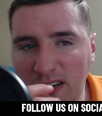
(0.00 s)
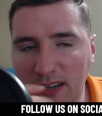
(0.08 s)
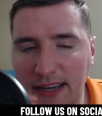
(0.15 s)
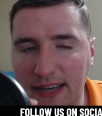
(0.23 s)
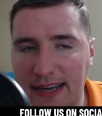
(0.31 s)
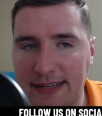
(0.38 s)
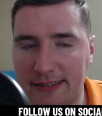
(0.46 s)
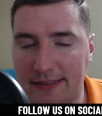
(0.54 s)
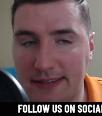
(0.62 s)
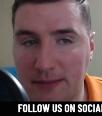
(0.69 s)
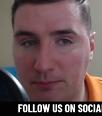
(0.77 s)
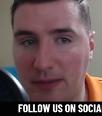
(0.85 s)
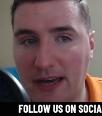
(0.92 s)

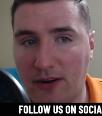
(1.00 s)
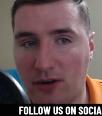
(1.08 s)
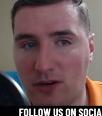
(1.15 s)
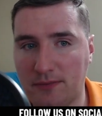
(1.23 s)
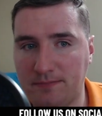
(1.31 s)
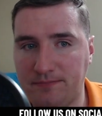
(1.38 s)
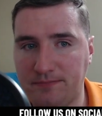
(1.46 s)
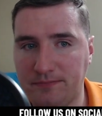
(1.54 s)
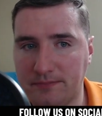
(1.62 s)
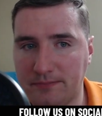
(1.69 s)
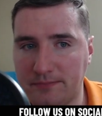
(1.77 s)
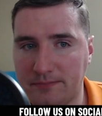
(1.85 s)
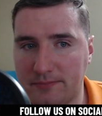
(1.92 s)
anything better
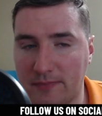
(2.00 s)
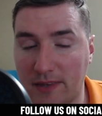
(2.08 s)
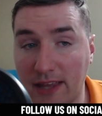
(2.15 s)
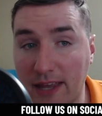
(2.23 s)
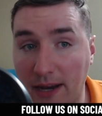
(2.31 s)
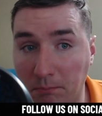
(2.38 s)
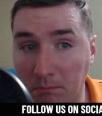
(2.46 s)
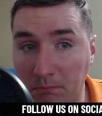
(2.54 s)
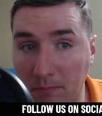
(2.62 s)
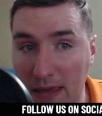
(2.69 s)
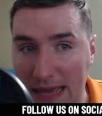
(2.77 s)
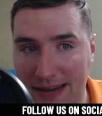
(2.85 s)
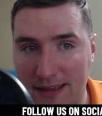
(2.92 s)
than a
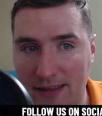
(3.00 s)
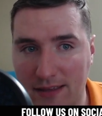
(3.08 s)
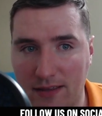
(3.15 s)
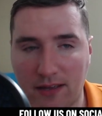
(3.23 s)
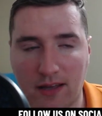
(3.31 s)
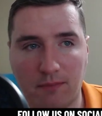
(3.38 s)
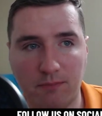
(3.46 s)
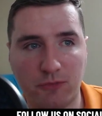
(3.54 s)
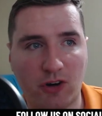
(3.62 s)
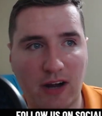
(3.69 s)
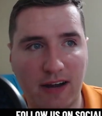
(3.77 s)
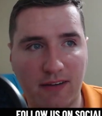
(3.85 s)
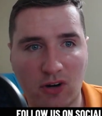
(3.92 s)
mid-Cup
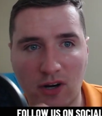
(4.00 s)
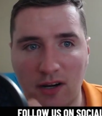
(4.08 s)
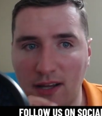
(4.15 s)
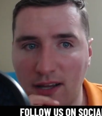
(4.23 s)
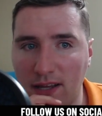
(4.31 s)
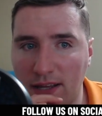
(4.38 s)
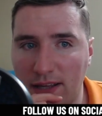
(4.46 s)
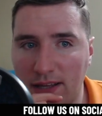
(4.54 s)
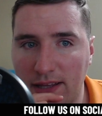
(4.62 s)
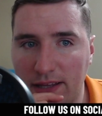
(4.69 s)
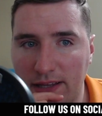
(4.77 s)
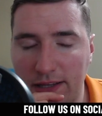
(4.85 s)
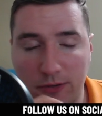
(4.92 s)
driver.
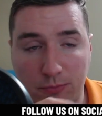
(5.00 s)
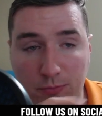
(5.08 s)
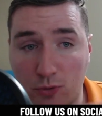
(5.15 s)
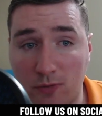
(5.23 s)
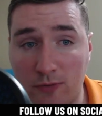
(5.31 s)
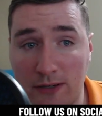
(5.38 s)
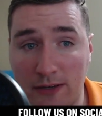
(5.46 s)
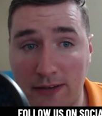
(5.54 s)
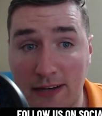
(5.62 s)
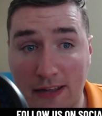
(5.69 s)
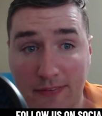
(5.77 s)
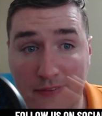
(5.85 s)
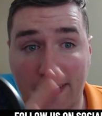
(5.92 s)
He has proven
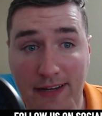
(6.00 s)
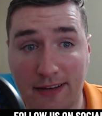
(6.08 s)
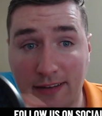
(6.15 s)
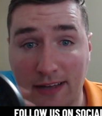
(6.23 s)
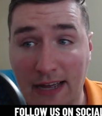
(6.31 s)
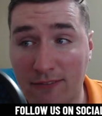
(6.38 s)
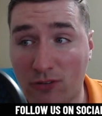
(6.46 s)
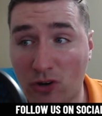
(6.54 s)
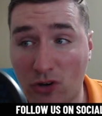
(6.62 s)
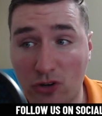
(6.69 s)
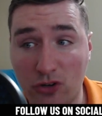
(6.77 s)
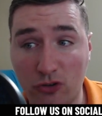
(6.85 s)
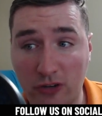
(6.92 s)
nothing. I've
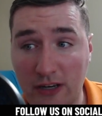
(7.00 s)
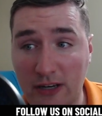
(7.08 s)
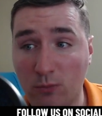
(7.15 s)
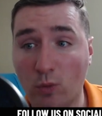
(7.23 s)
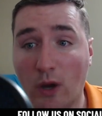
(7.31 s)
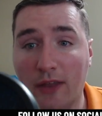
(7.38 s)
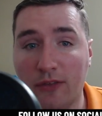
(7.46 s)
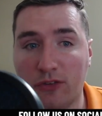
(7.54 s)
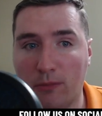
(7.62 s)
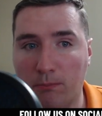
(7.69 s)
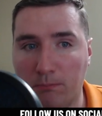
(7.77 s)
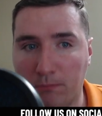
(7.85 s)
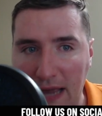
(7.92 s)
heard Gene wants
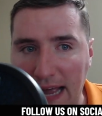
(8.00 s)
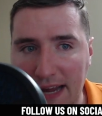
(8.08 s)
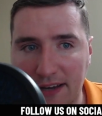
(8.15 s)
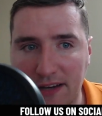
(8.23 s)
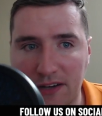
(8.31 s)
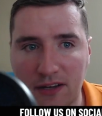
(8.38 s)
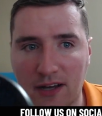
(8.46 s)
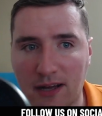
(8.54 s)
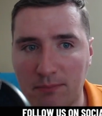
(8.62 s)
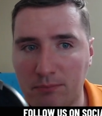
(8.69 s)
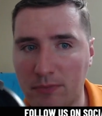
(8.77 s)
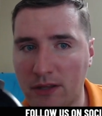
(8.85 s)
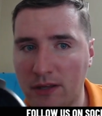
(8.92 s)
him back in
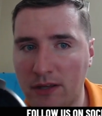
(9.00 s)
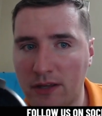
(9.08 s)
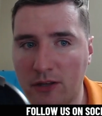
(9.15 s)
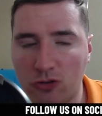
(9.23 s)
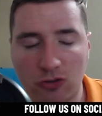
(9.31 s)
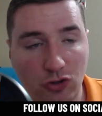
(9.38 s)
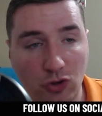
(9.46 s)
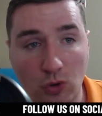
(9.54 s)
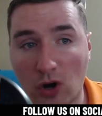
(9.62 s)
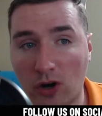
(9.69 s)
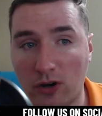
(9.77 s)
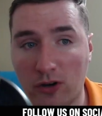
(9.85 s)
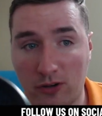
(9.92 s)
Cup.
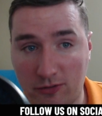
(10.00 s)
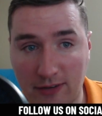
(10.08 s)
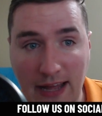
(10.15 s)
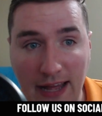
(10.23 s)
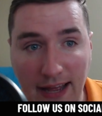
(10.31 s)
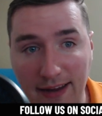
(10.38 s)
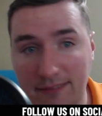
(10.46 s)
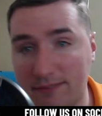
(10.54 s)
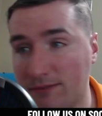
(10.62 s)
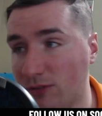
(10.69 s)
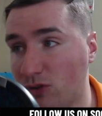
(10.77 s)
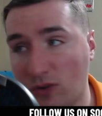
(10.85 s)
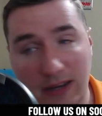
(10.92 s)
Stewart does not,
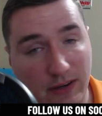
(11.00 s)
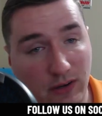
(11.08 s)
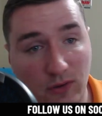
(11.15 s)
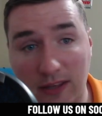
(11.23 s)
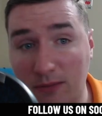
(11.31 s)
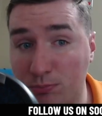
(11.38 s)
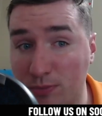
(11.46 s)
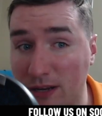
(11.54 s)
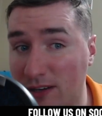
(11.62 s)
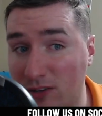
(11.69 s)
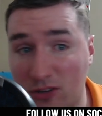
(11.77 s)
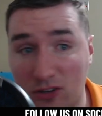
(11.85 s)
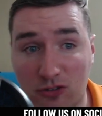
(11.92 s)
so I know they've been
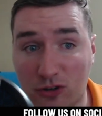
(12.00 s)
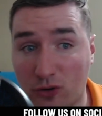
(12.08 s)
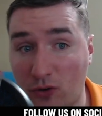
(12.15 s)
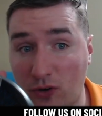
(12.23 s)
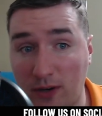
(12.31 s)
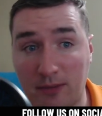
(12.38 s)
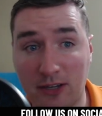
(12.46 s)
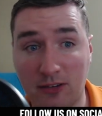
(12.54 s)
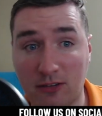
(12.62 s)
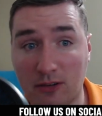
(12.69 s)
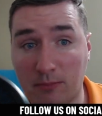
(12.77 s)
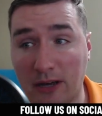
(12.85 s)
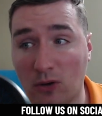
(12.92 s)
in
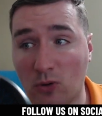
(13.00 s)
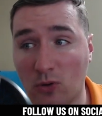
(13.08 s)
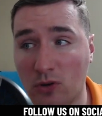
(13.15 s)
disagreements about